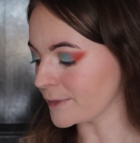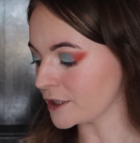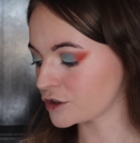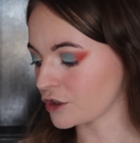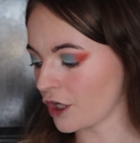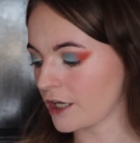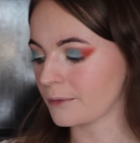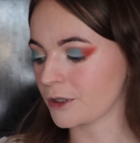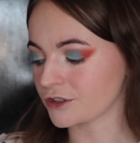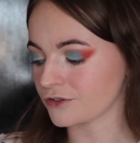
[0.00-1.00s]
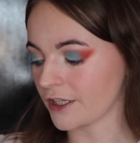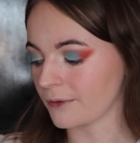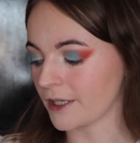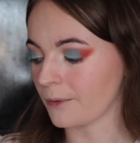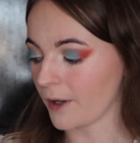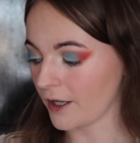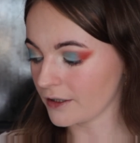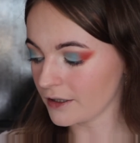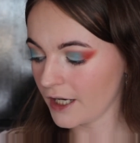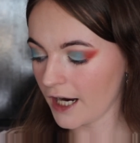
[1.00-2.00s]
So yeah, and it worked really, really
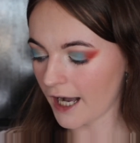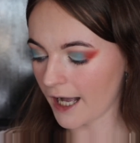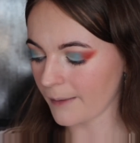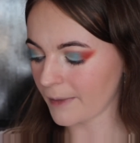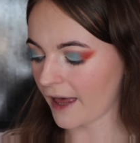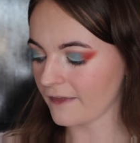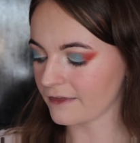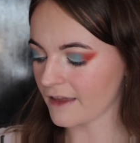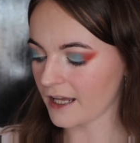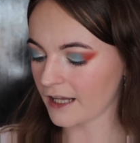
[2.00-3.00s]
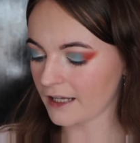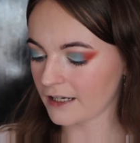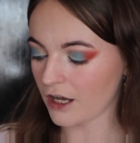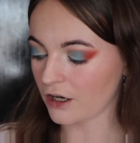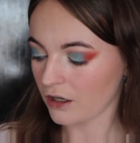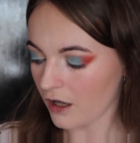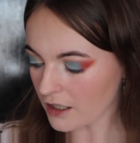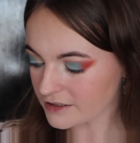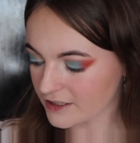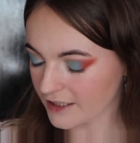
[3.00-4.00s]
well. And then
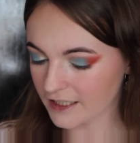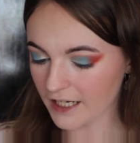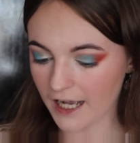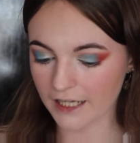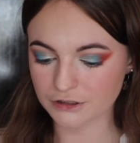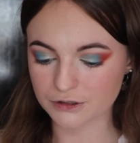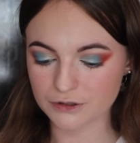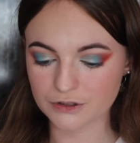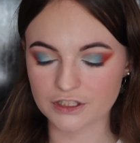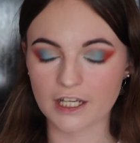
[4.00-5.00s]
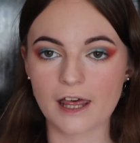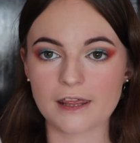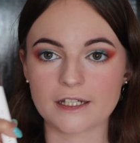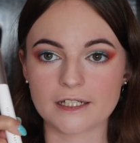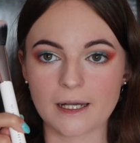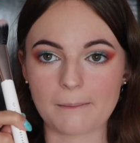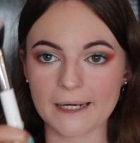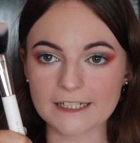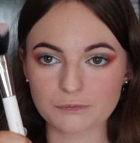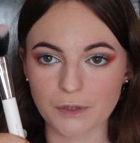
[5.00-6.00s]
lastly, I used the
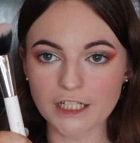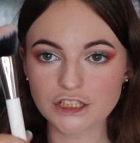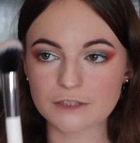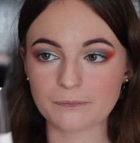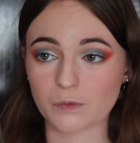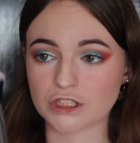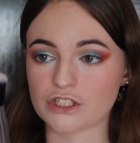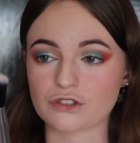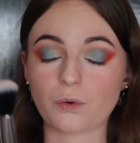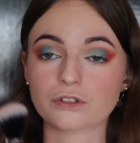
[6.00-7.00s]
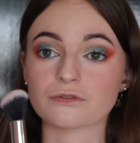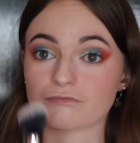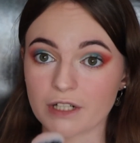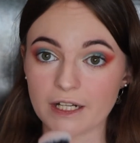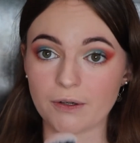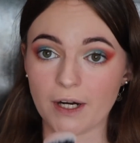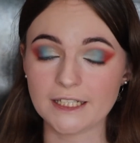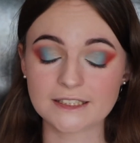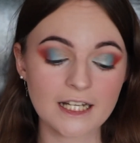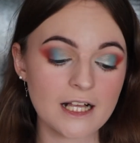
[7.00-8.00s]
blush brush, which is also really
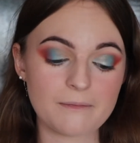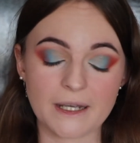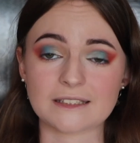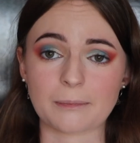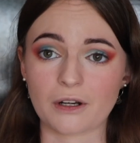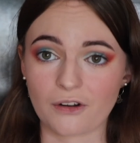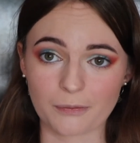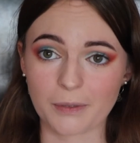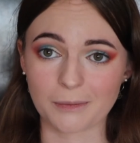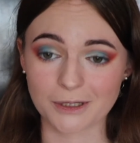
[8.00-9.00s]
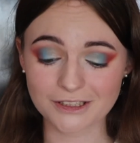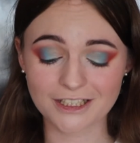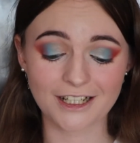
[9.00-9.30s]
great, picks up a lot of pigment.